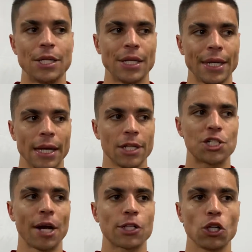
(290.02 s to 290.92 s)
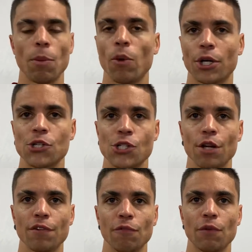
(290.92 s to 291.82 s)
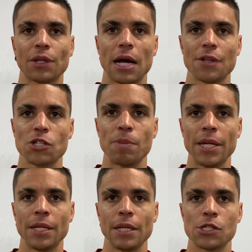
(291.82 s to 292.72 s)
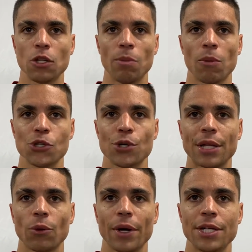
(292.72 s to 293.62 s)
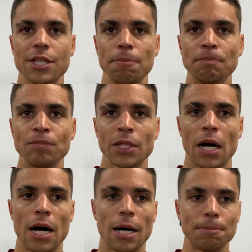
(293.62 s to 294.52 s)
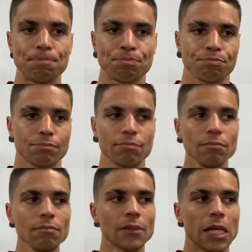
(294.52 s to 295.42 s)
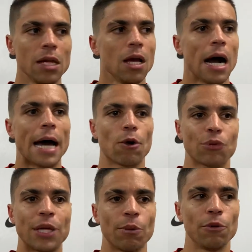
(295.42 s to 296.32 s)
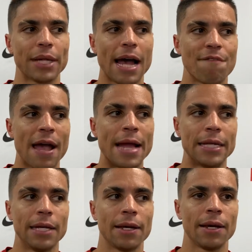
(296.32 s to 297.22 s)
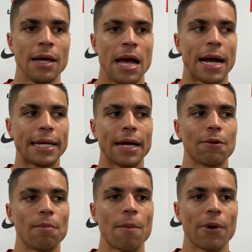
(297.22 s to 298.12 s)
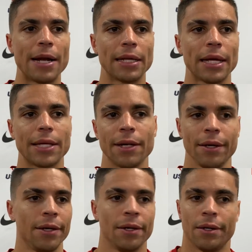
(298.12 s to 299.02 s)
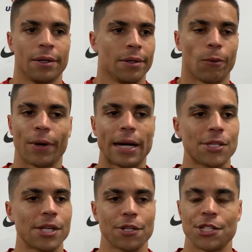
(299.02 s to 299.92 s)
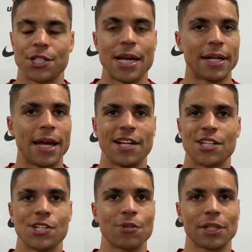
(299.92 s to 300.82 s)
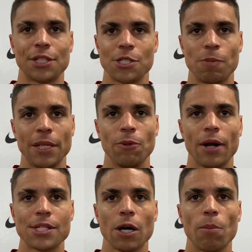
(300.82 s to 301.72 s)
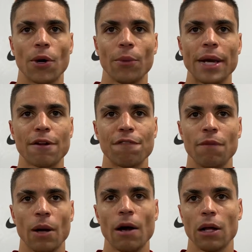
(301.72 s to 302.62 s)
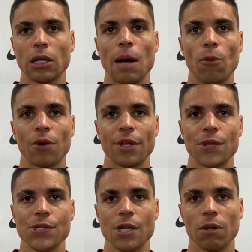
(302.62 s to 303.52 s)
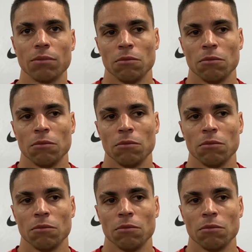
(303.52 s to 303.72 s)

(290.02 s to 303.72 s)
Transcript: he, Jerry's a little bit more conservative with kind of the speed, and he's a little bit more strength oriented. Um, I don't think we really have any. I can't remember any like workouts that are just dedicated strictly to speed. Whereas Alberto, we had a, a lot more of those. So